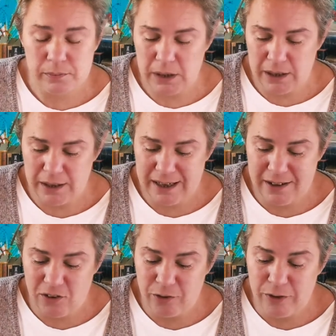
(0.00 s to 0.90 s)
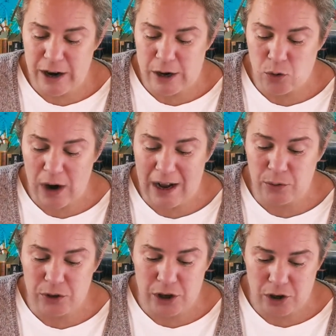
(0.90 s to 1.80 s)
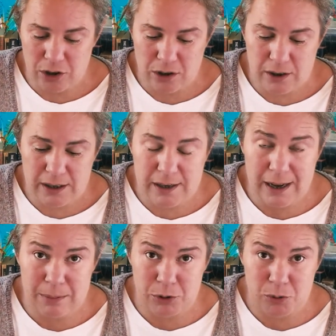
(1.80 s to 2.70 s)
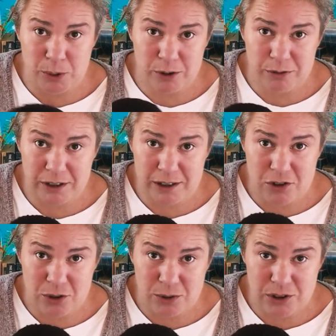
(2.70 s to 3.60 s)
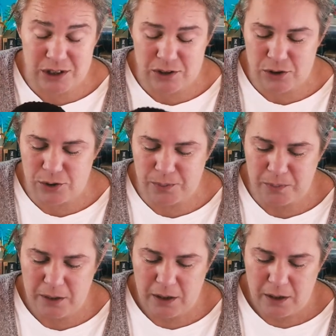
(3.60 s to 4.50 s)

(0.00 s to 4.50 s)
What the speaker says: Yeah, it is a very round yarn. It cables beautifully, as you will see soon.